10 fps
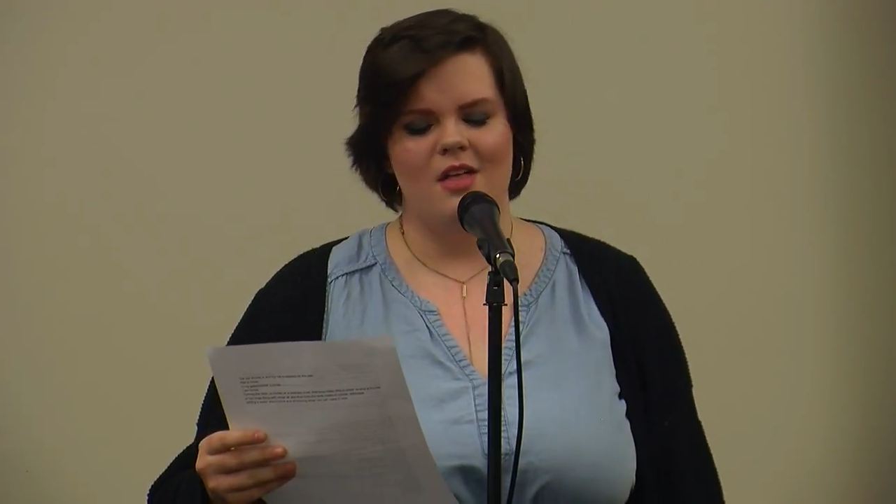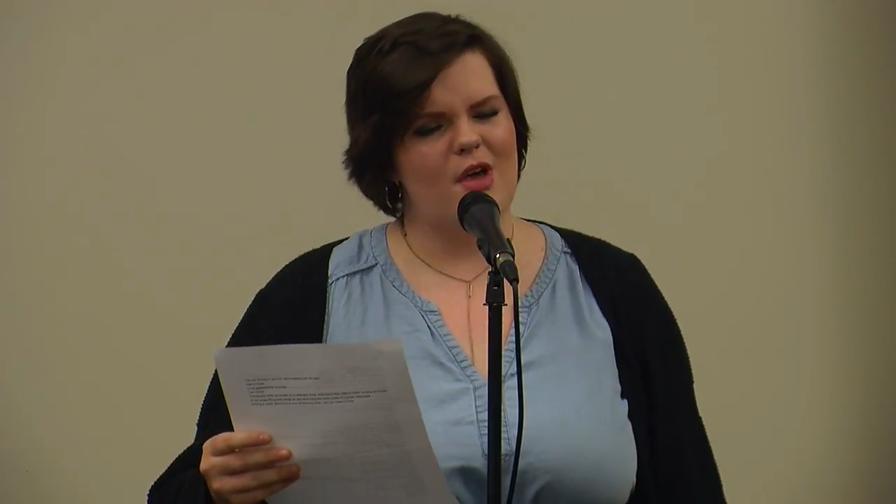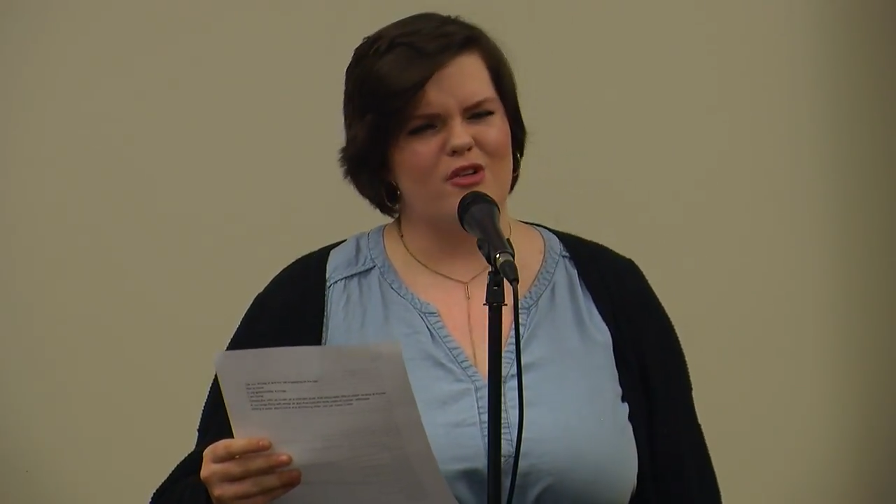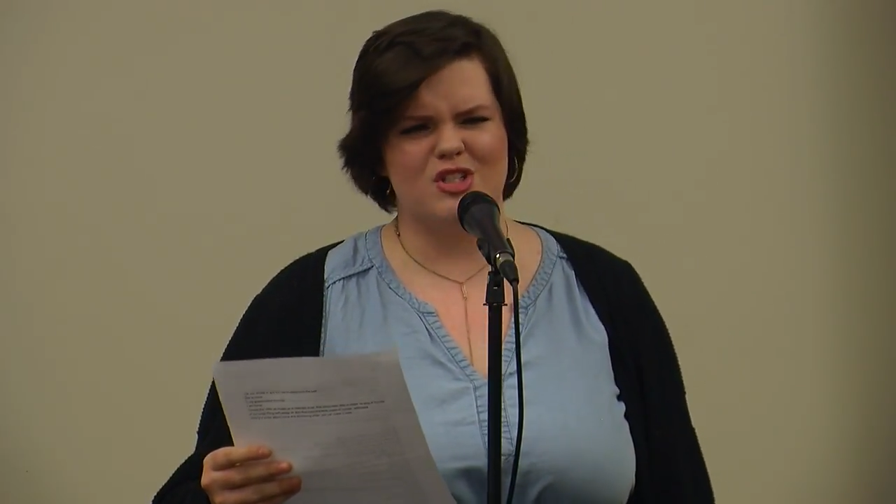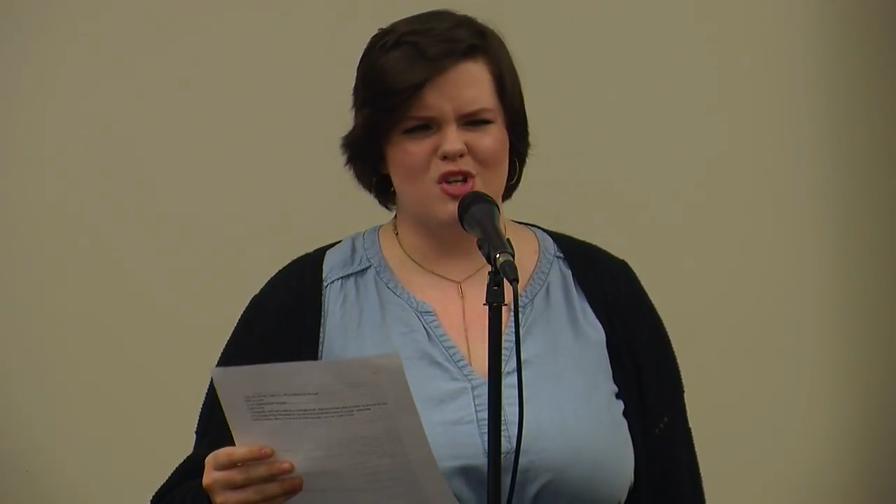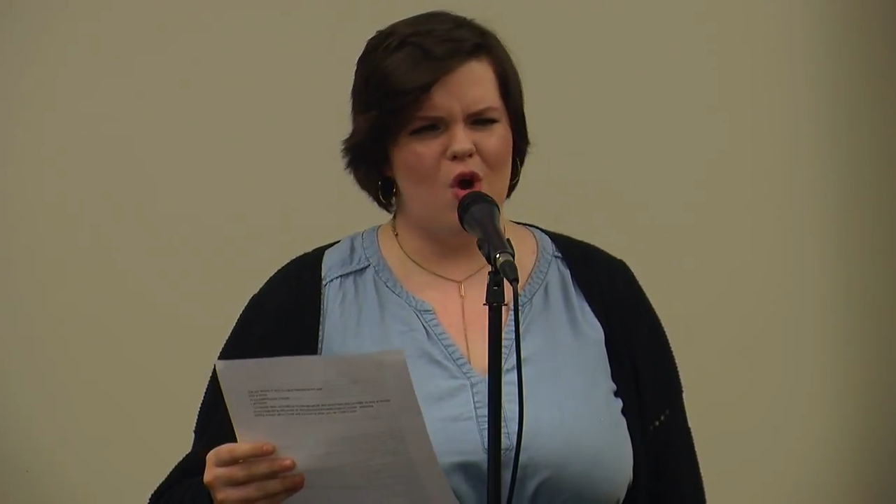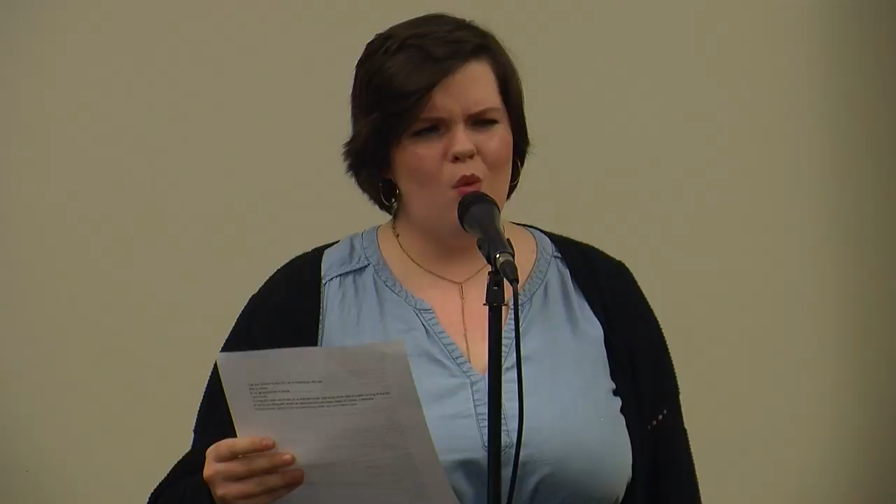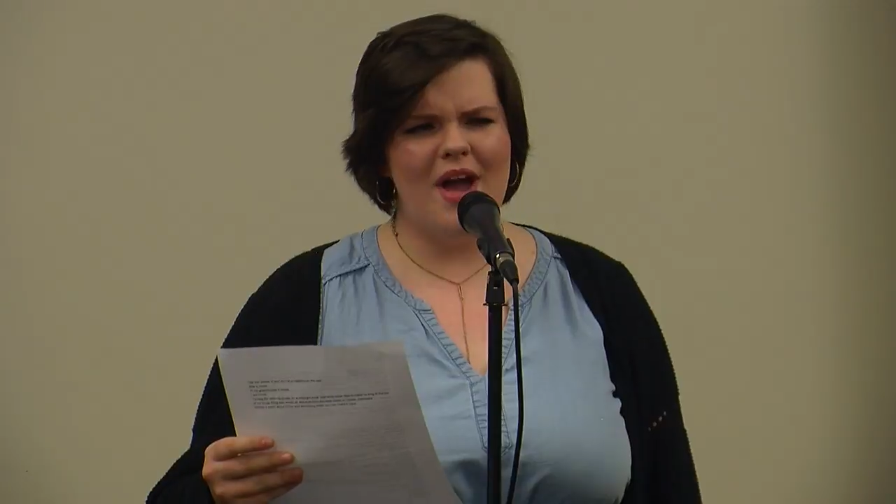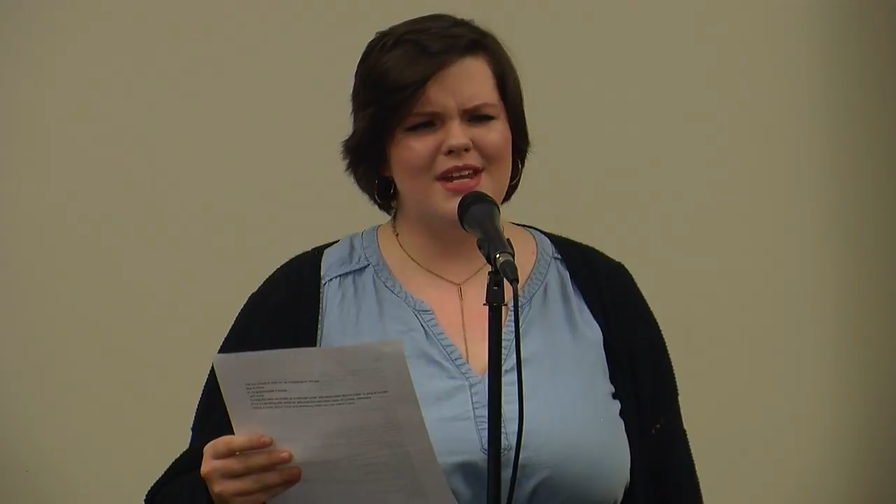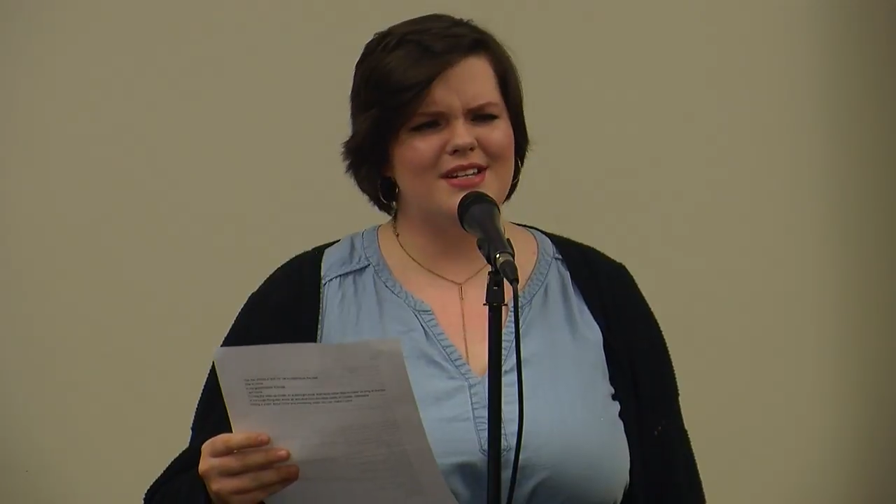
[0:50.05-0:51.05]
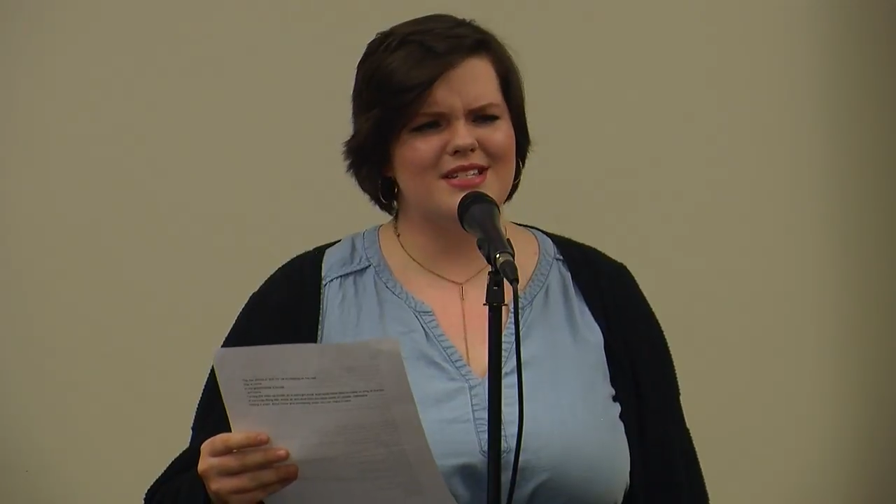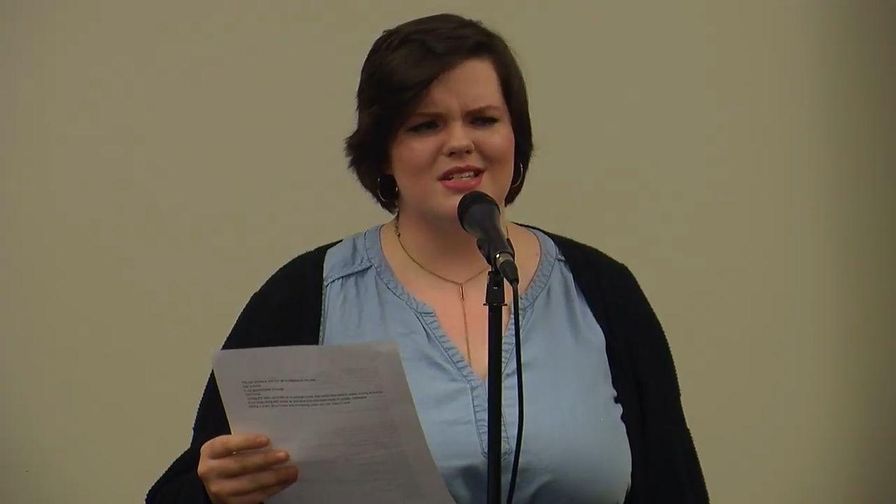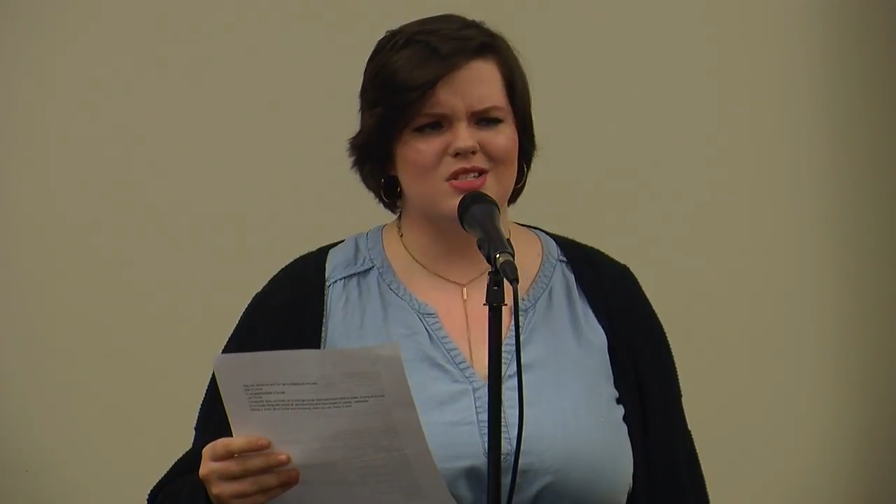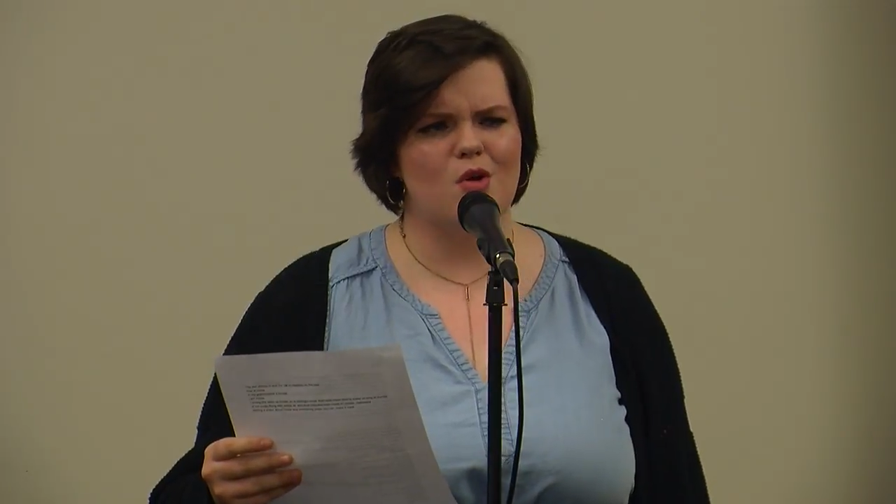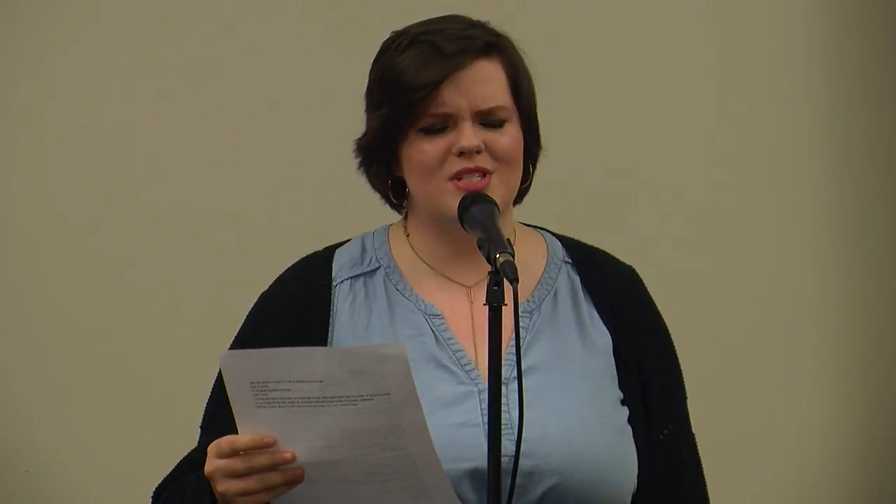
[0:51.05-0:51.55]
There is no way to
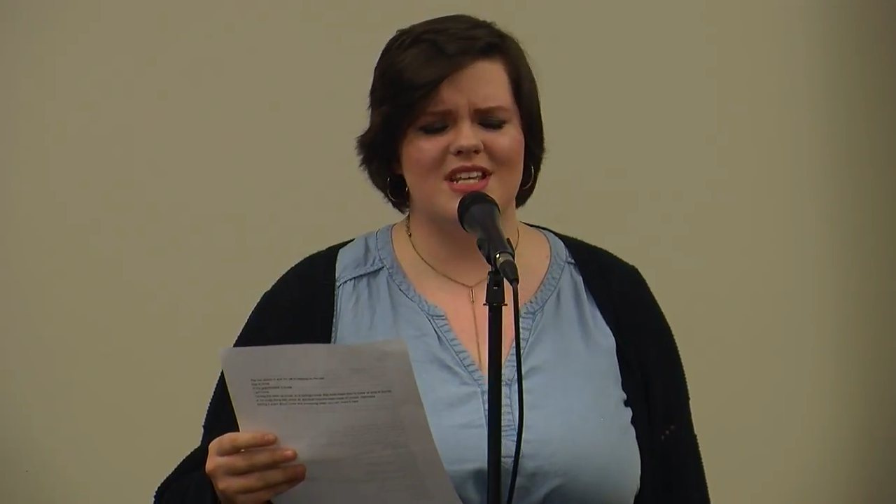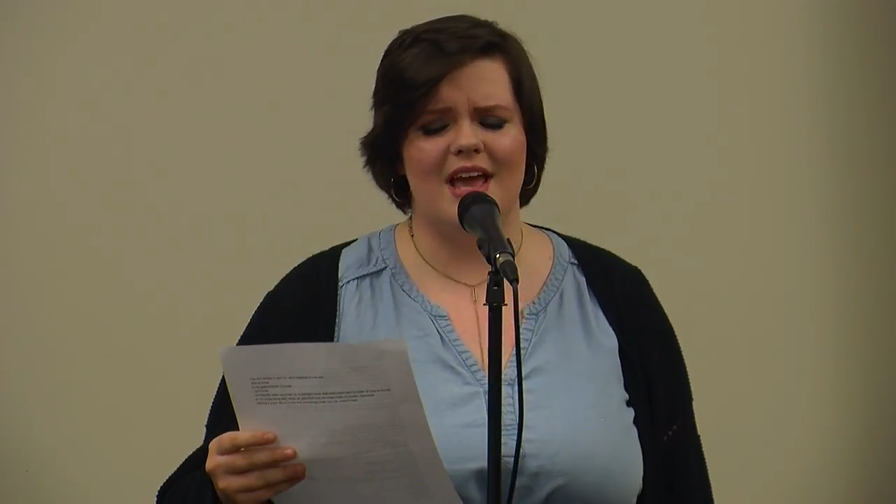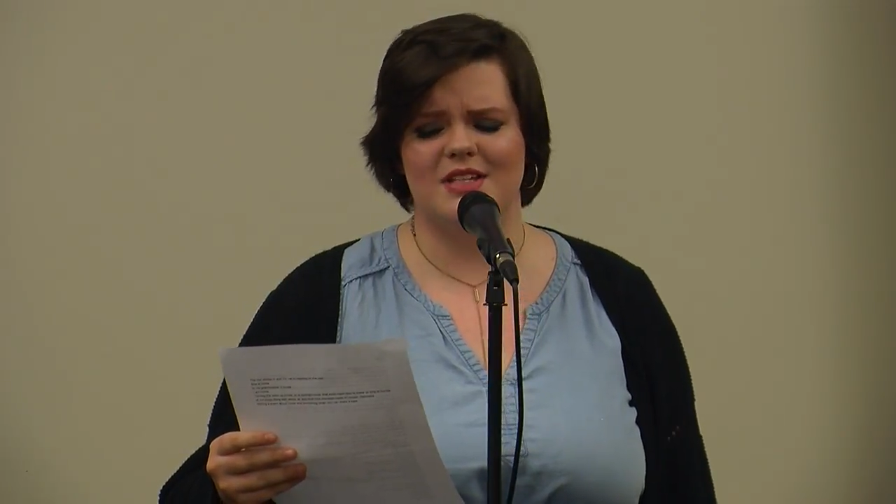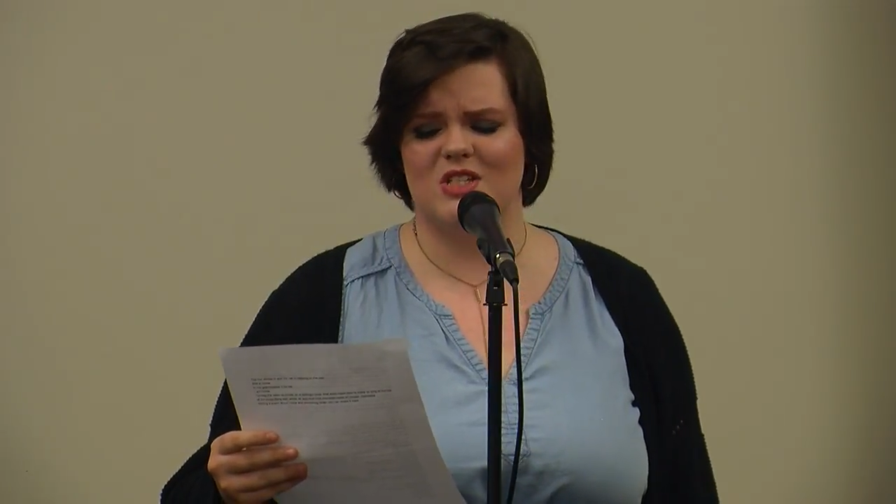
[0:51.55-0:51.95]
disassociate